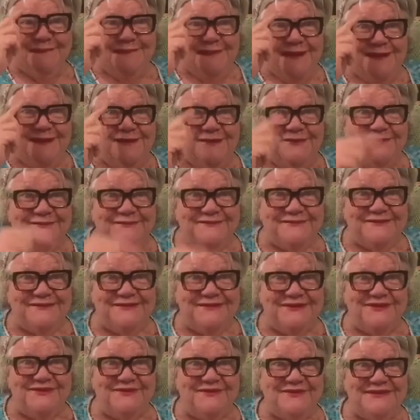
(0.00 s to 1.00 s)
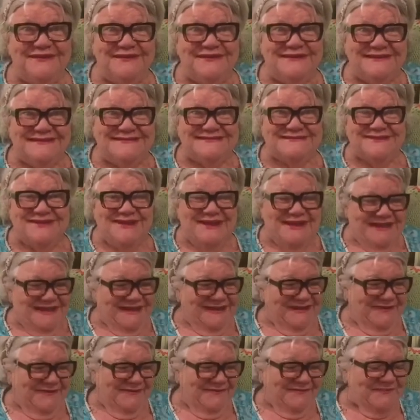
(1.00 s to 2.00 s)
All I know is I do it. That's all I
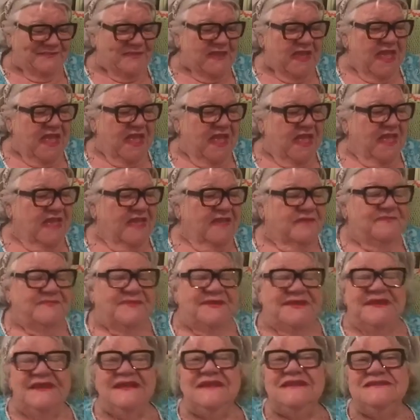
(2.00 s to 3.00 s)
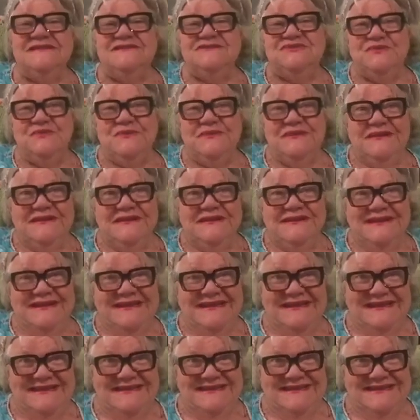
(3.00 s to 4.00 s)
know. But it is really
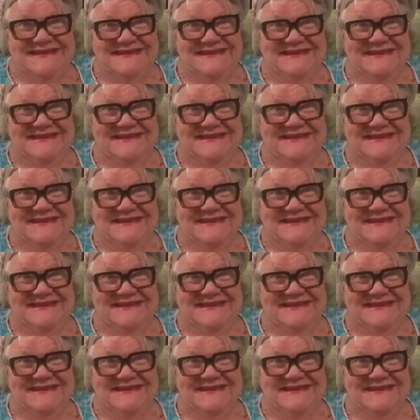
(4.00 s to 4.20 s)
neat